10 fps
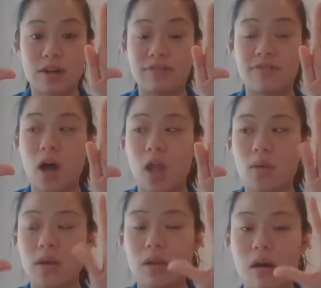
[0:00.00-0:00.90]
follow
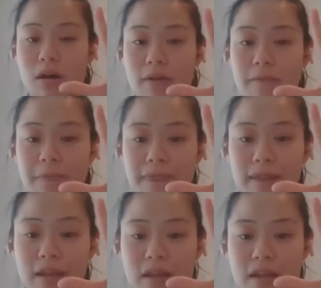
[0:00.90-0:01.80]
along.
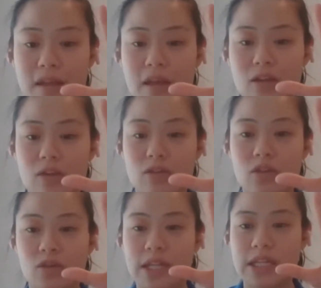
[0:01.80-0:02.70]
You can
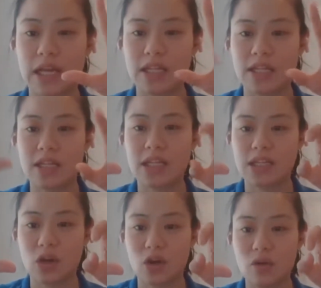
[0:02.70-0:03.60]
do this nice and
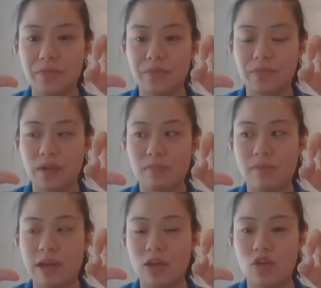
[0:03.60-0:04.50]
slow,
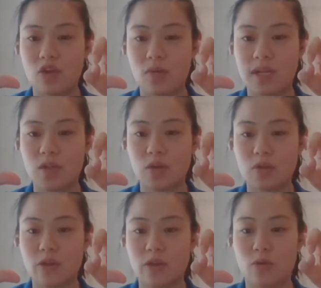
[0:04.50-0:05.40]
making sure we're still
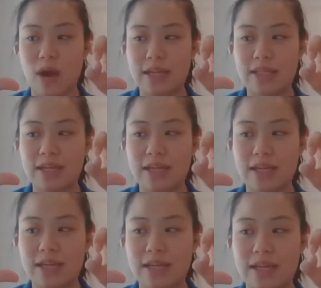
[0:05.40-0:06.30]
doing the right
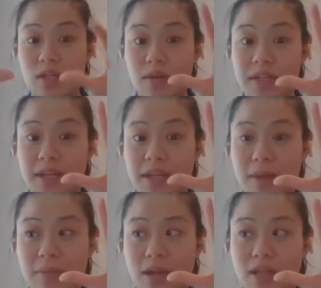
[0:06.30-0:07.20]
technique. We're
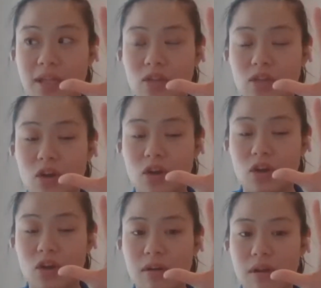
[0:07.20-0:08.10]
still sitting up nice
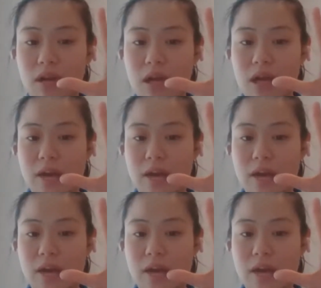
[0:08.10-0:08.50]
and tall,